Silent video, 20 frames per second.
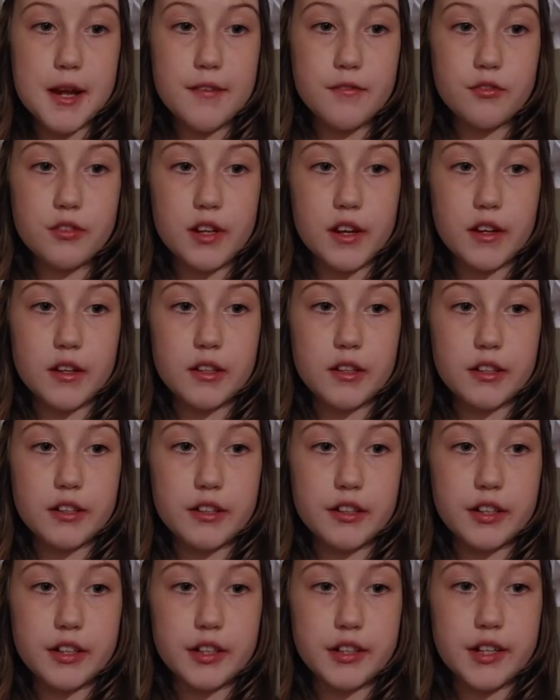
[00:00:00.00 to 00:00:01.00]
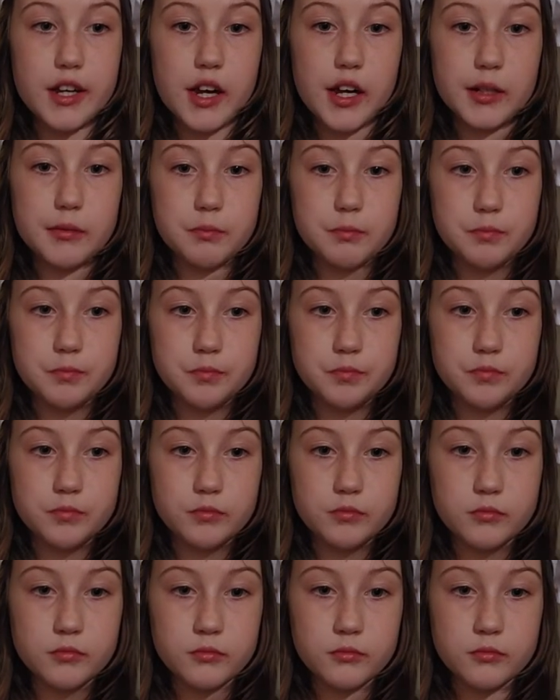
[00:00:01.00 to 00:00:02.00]
ever like um
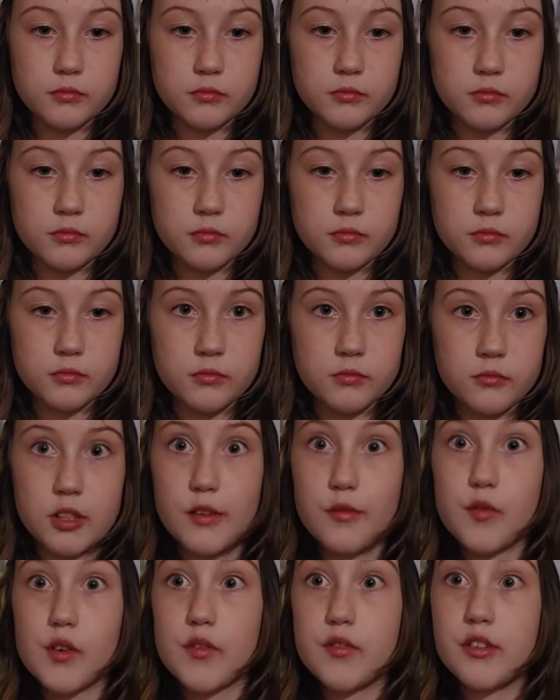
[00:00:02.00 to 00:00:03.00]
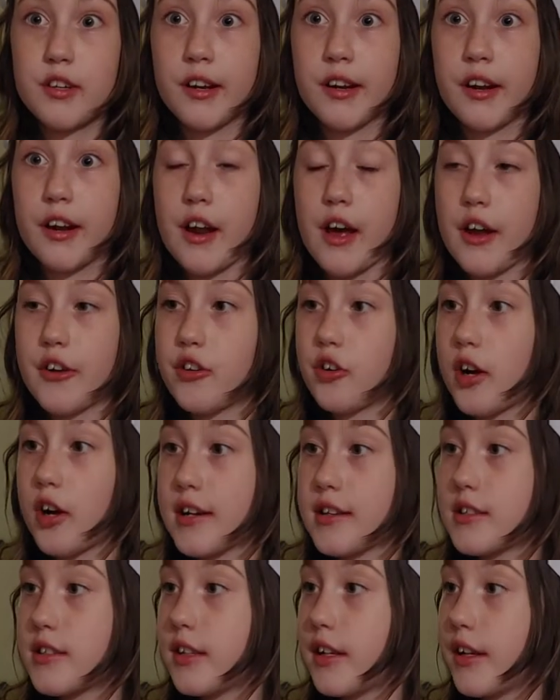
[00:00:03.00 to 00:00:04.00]
15 and under,
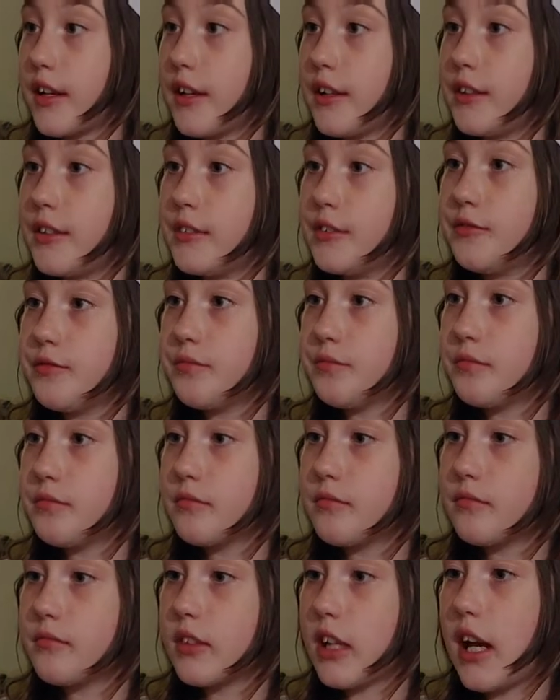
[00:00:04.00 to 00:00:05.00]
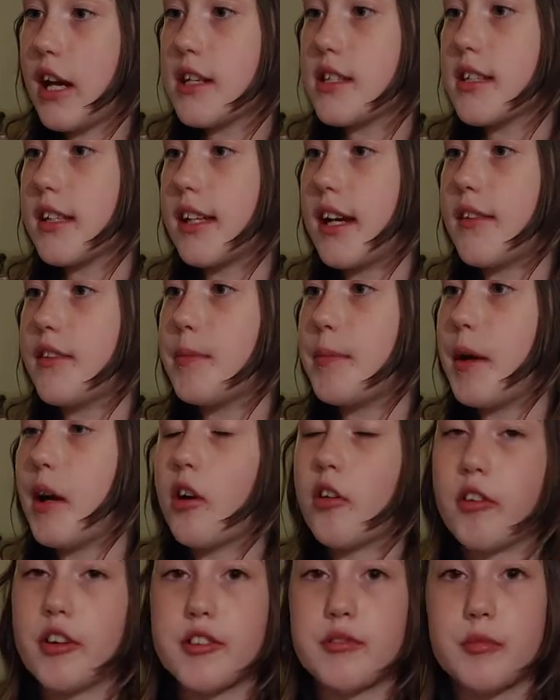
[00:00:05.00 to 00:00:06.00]
I say, I say have a
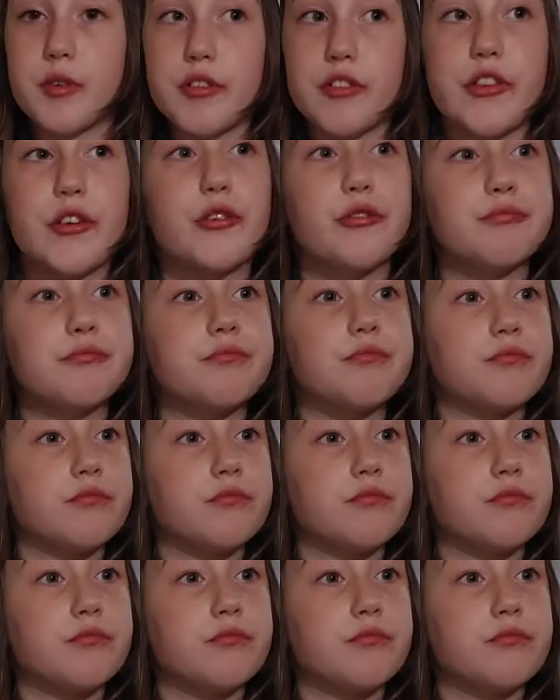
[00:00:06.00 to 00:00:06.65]
parent with you.